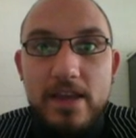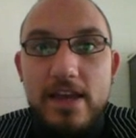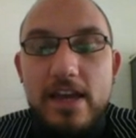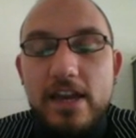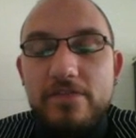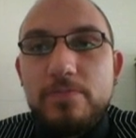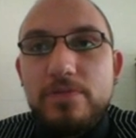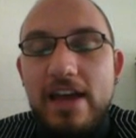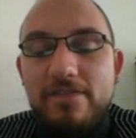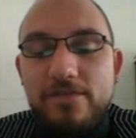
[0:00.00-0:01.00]
And every
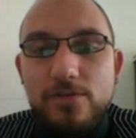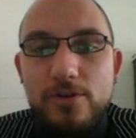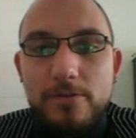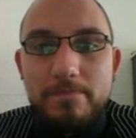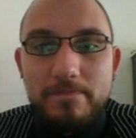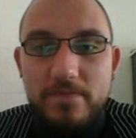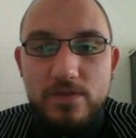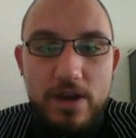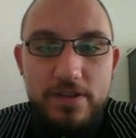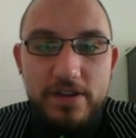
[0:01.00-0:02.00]
platform,
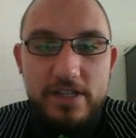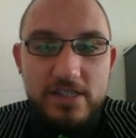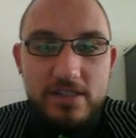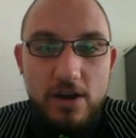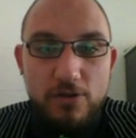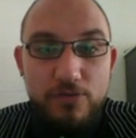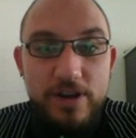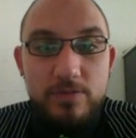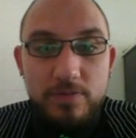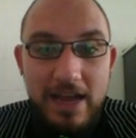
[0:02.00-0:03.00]
whether it's a
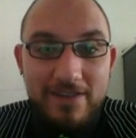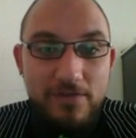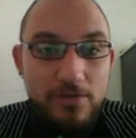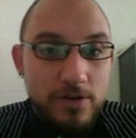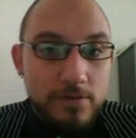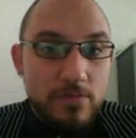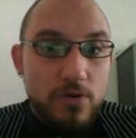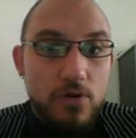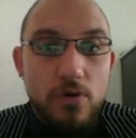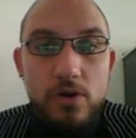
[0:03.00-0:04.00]
real platform
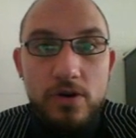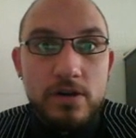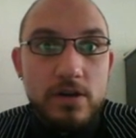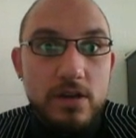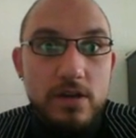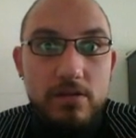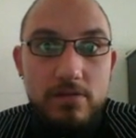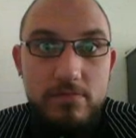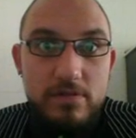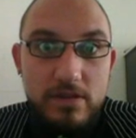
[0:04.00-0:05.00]
or
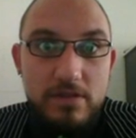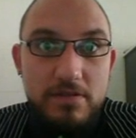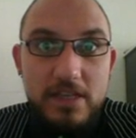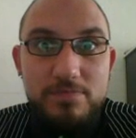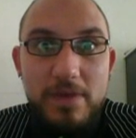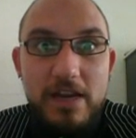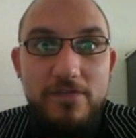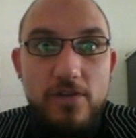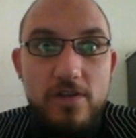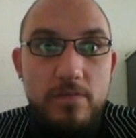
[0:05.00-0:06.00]
this
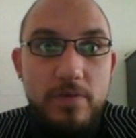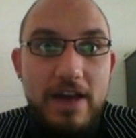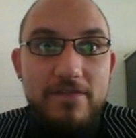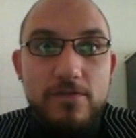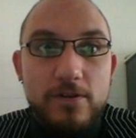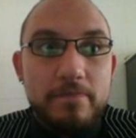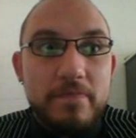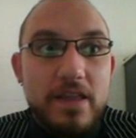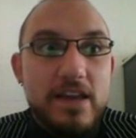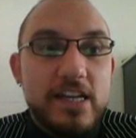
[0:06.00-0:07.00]
metaphor of a platform,
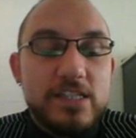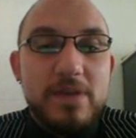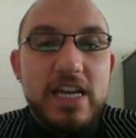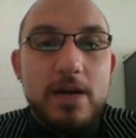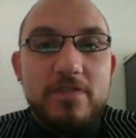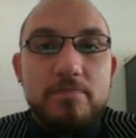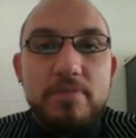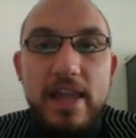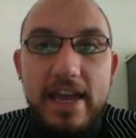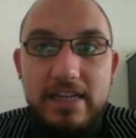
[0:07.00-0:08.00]
is made up of
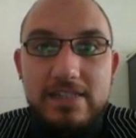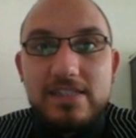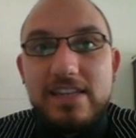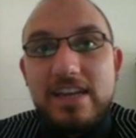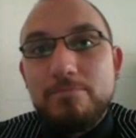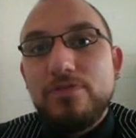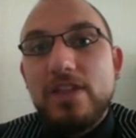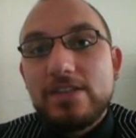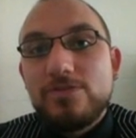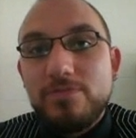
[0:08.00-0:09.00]
planks, and
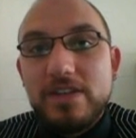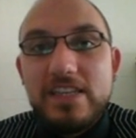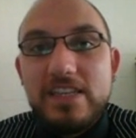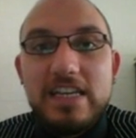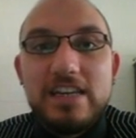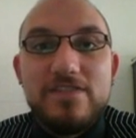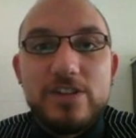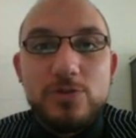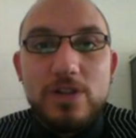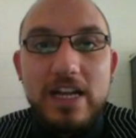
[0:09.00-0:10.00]
planks would be the
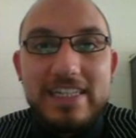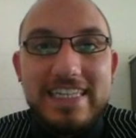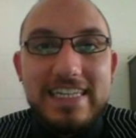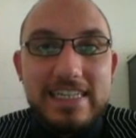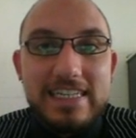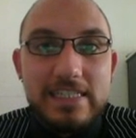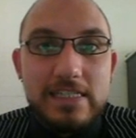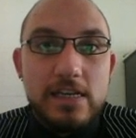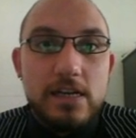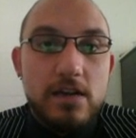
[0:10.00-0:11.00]
individual
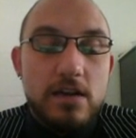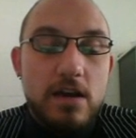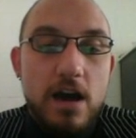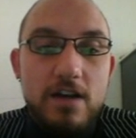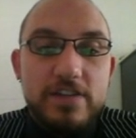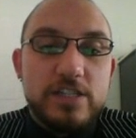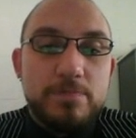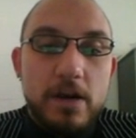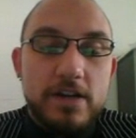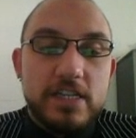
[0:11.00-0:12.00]
ideas of
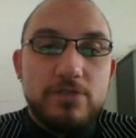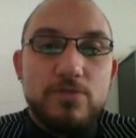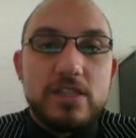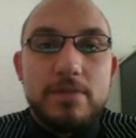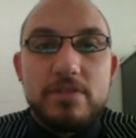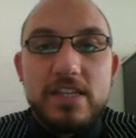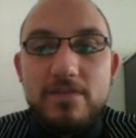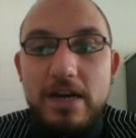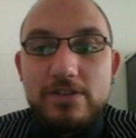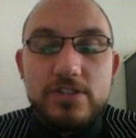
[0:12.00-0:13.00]
each party, what they believe
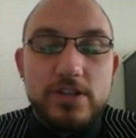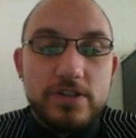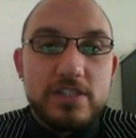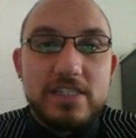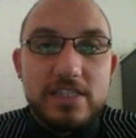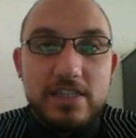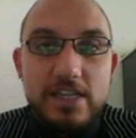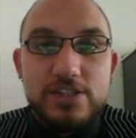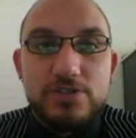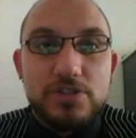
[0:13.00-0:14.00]
about certain
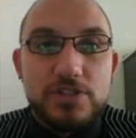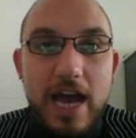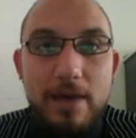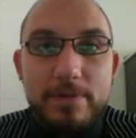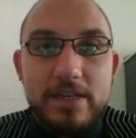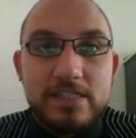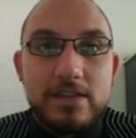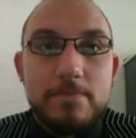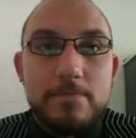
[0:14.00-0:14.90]
issues or topics.